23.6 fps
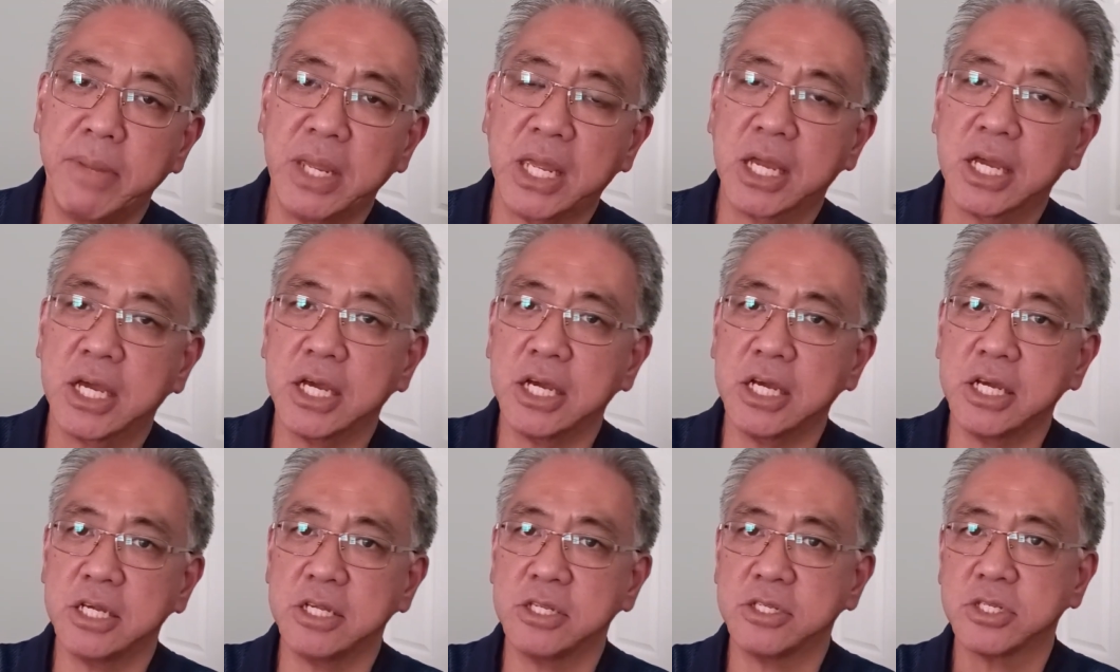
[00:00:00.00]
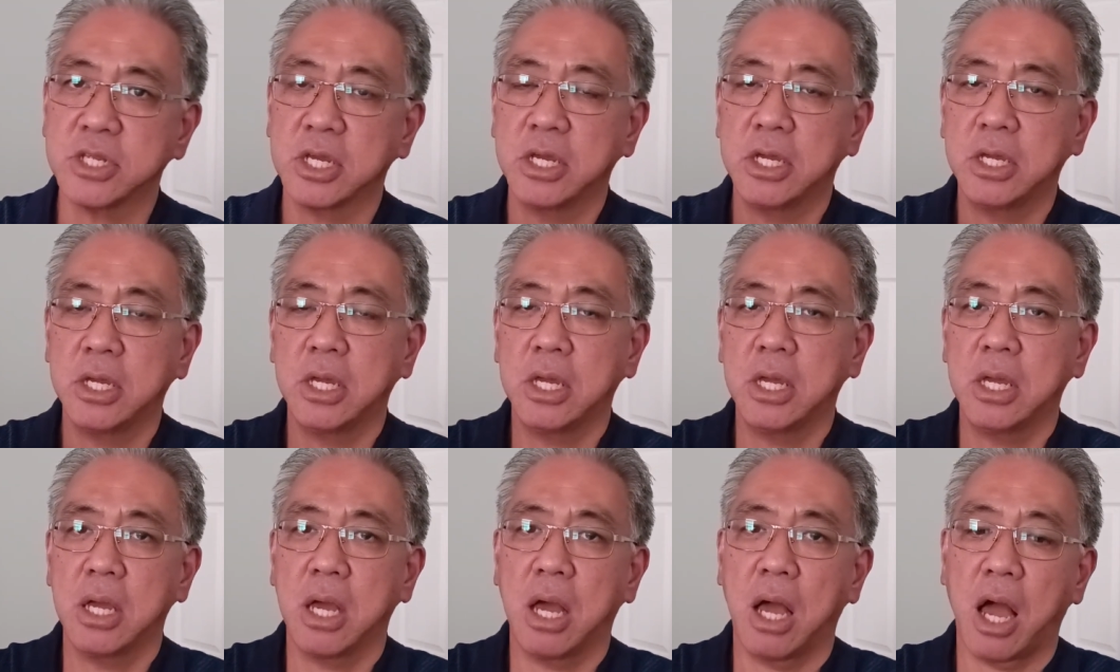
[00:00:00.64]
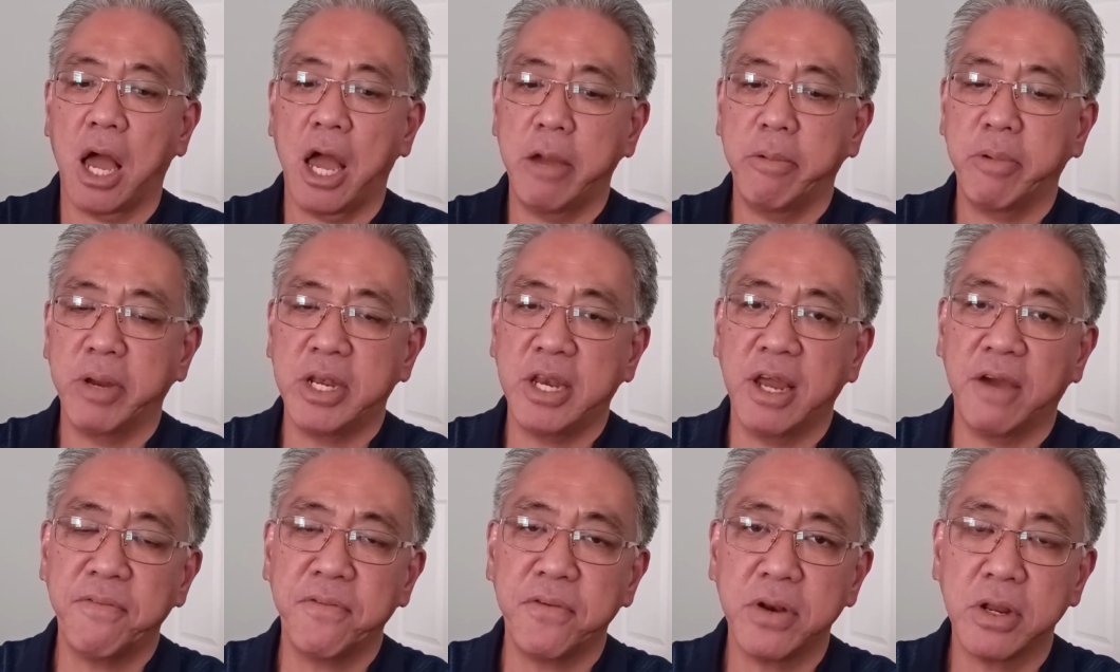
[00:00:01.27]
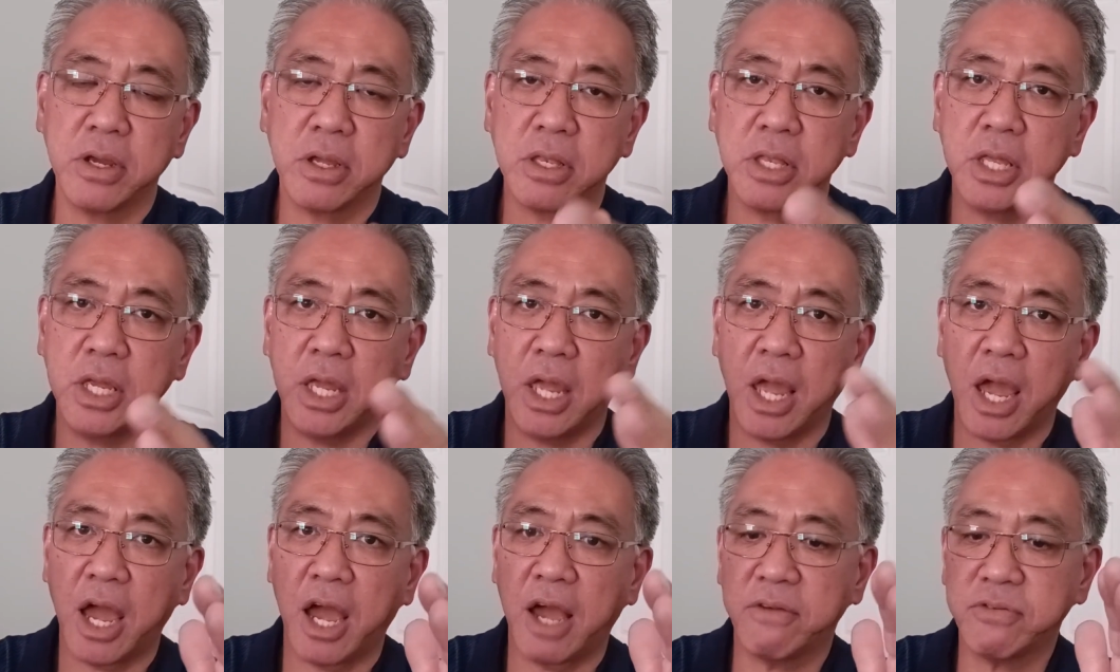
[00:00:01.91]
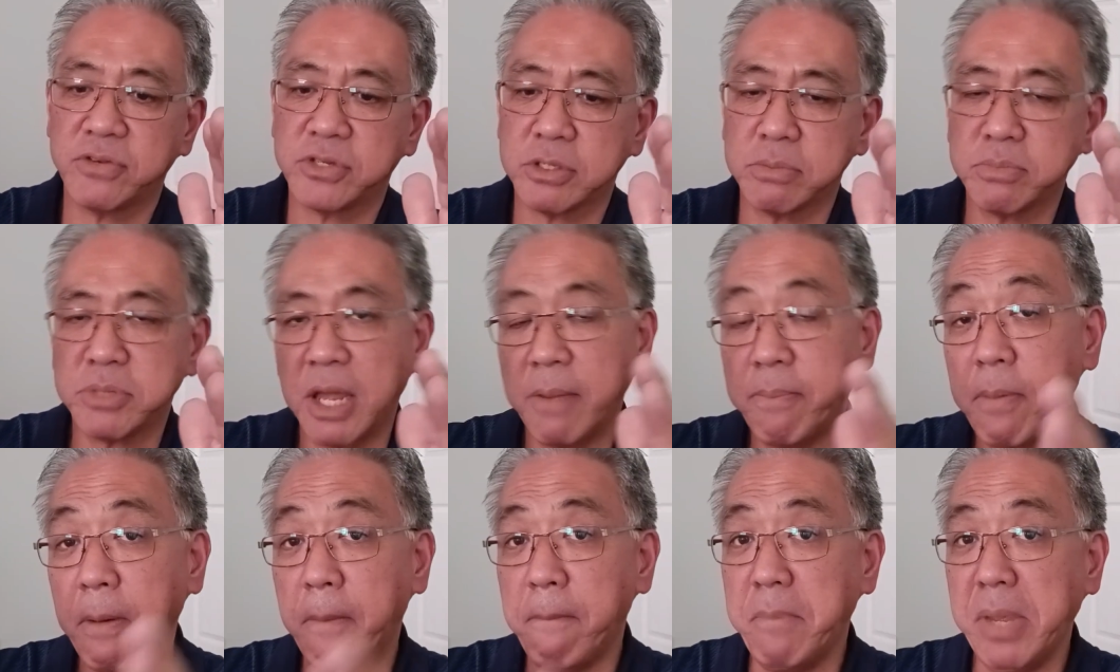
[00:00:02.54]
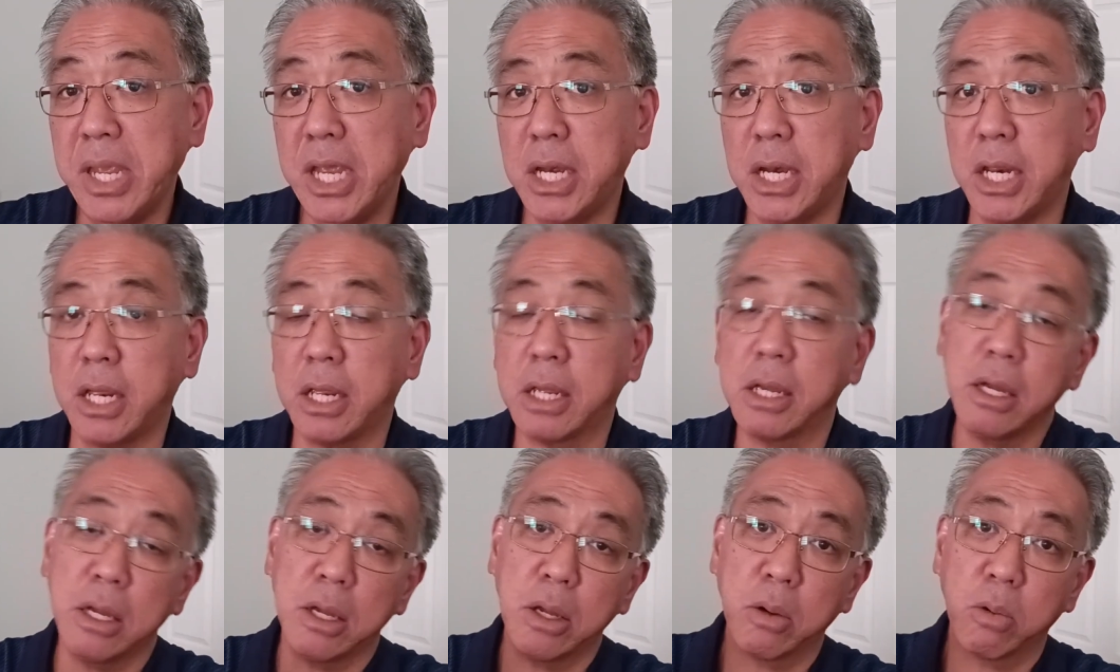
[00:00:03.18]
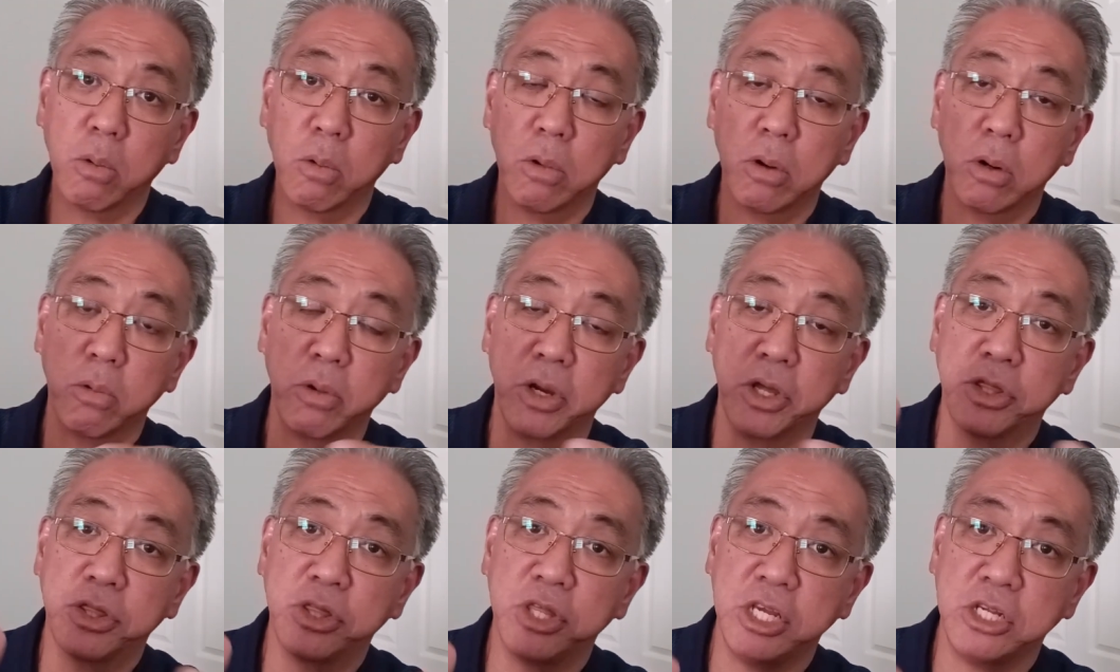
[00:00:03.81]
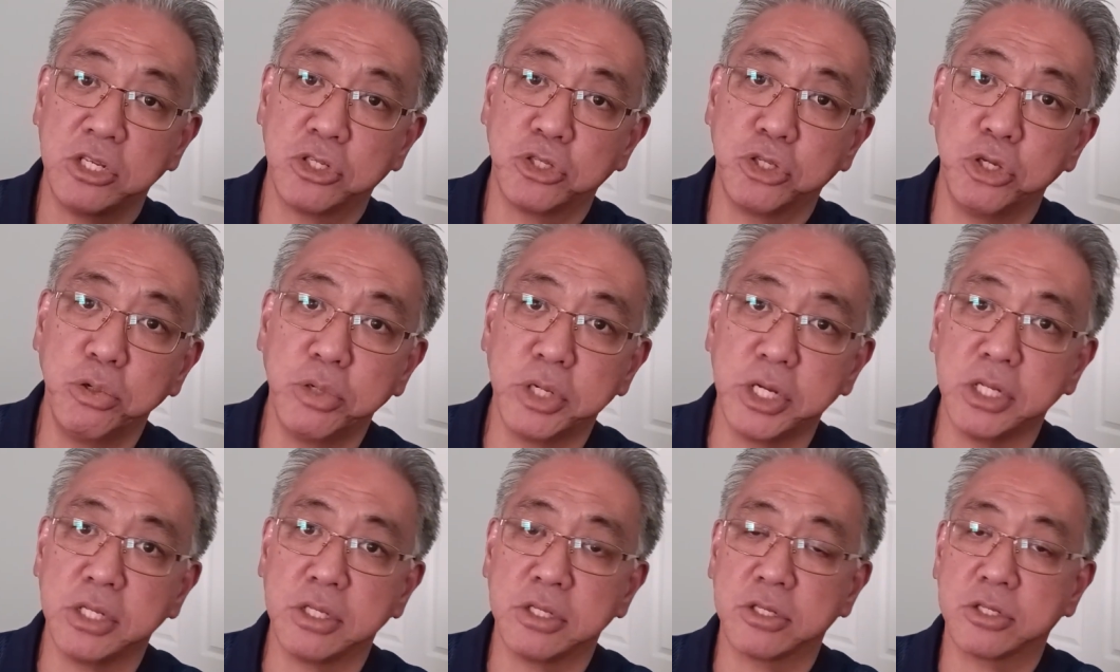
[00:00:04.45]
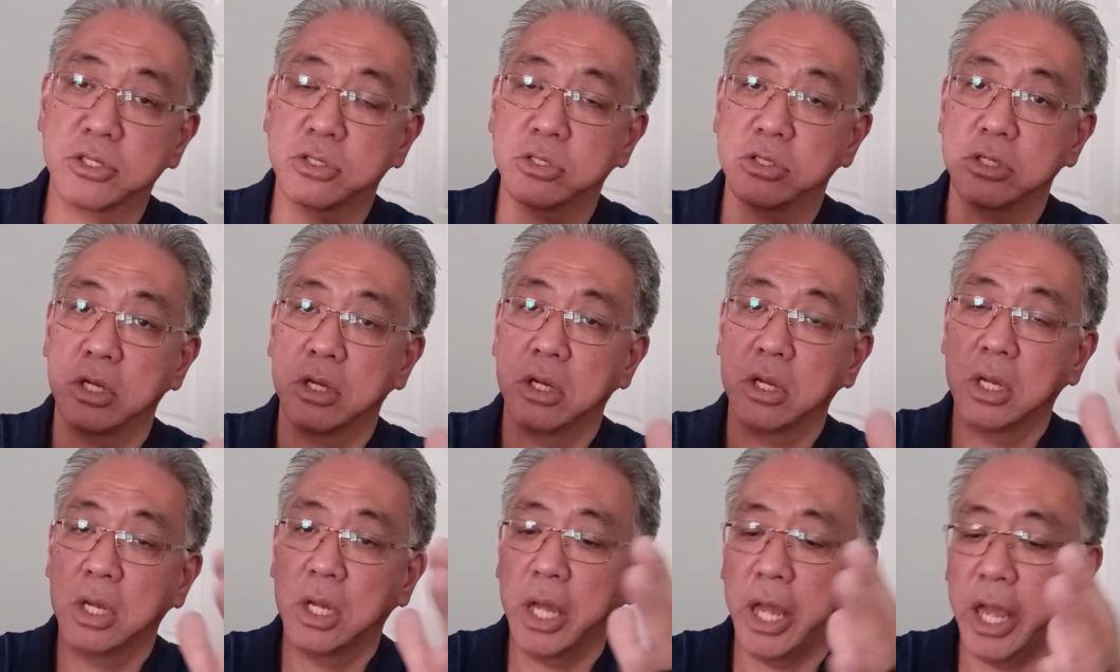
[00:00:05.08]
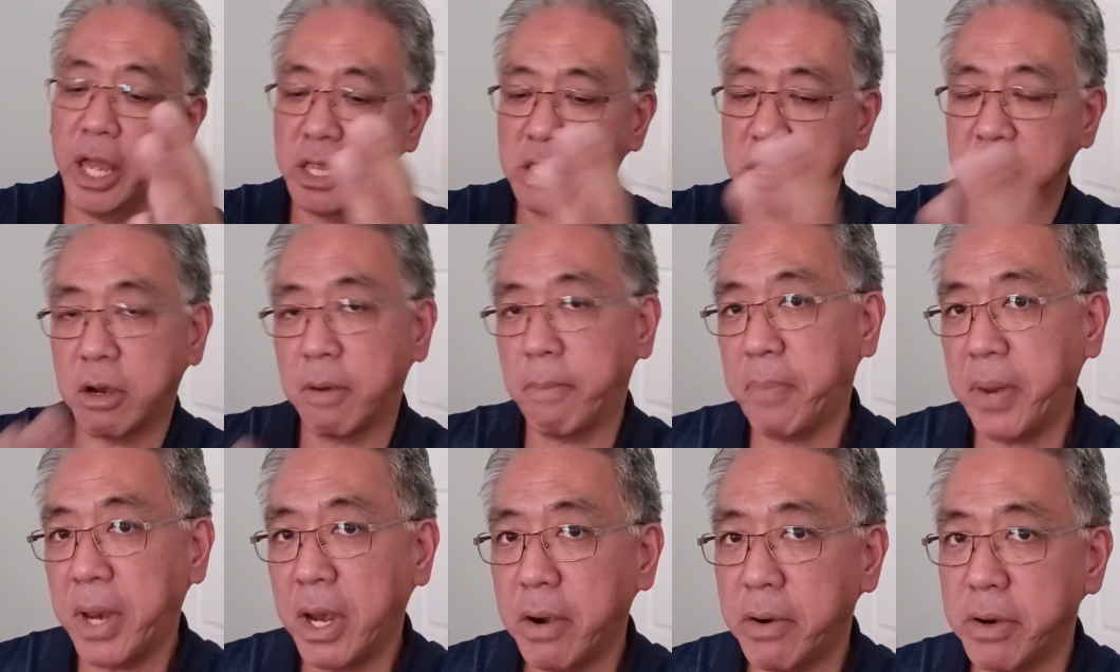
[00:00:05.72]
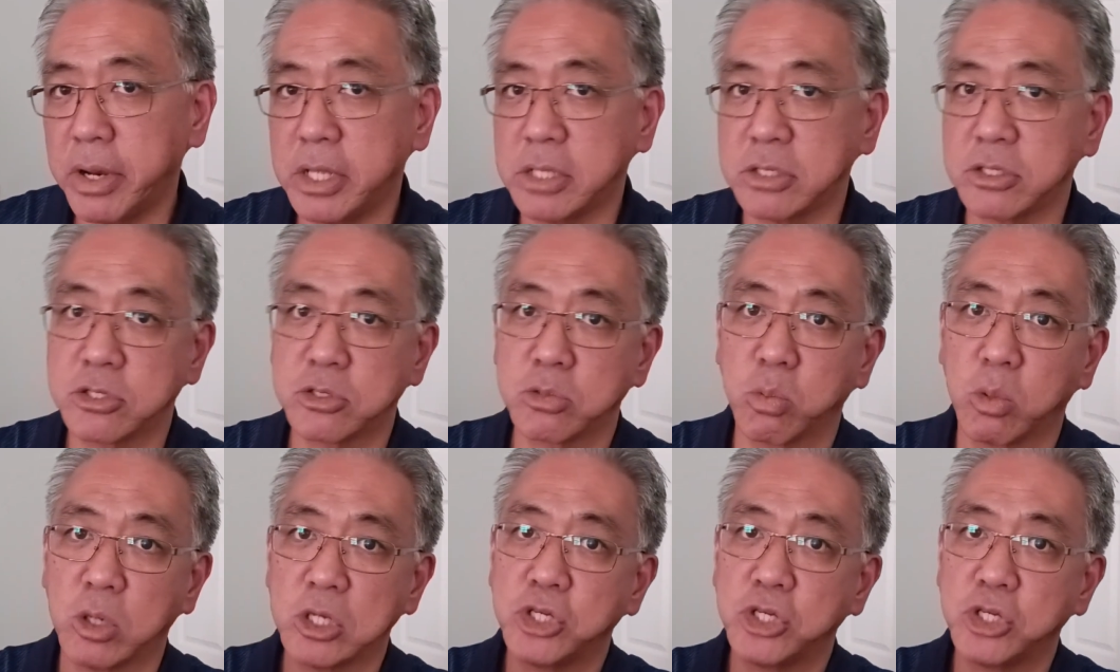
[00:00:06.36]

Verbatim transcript: Because I would definitely have some type of meeting with the students and their parents.